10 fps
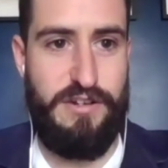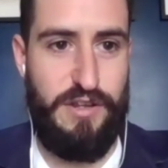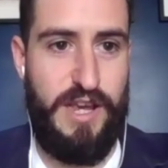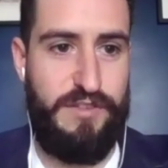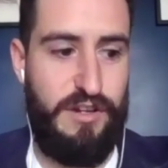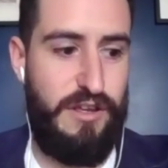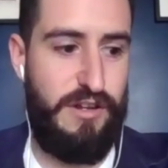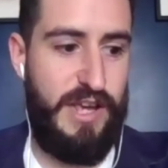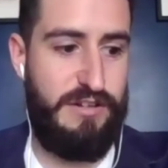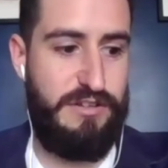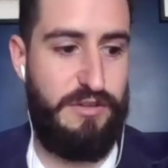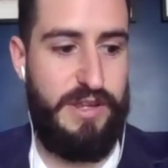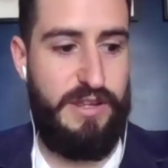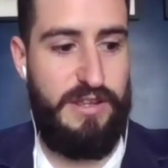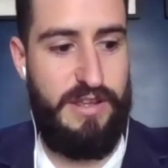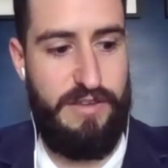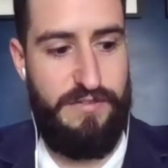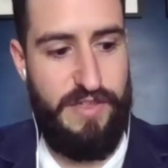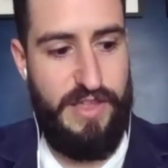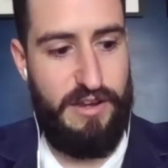you have to learn how to do it
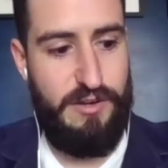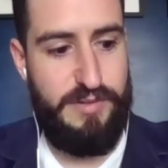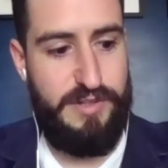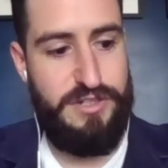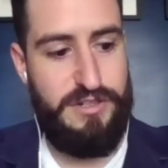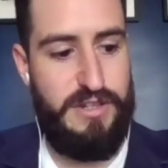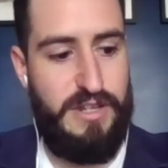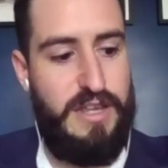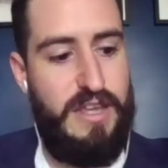for that competition.